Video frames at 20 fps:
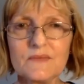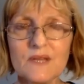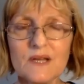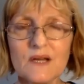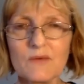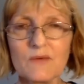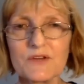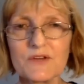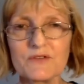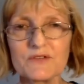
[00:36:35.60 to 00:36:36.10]

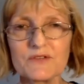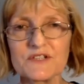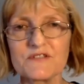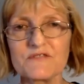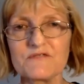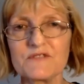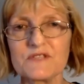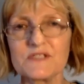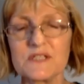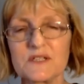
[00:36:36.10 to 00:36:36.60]
uh, whether it's
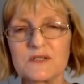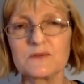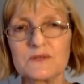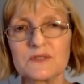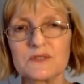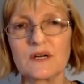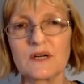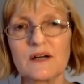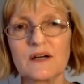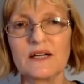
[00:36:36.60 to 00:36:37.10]
physical
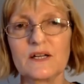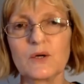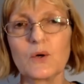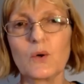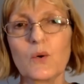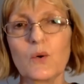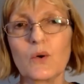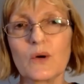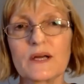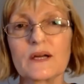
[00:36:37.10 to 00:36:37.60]
dying
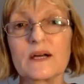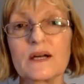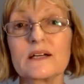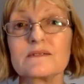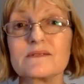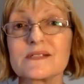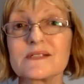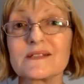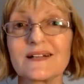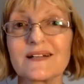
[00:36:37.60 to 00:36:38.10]
or a kind
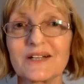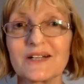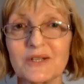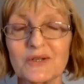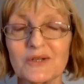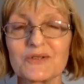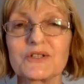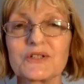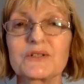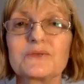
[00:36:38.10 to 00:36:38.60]
of
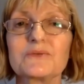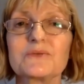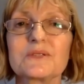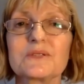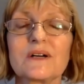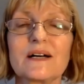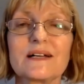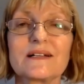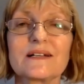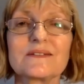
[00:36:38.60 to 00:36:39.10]
psychological
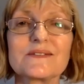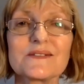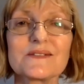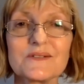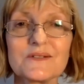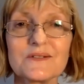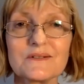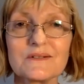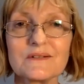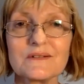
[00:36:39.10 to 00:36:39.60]
dying to
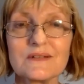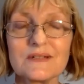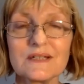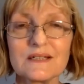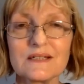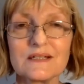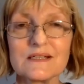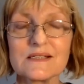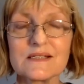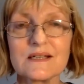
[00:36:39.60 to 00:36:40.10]
certain
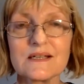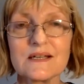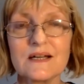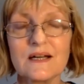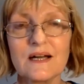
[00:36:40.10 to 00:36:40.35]
things,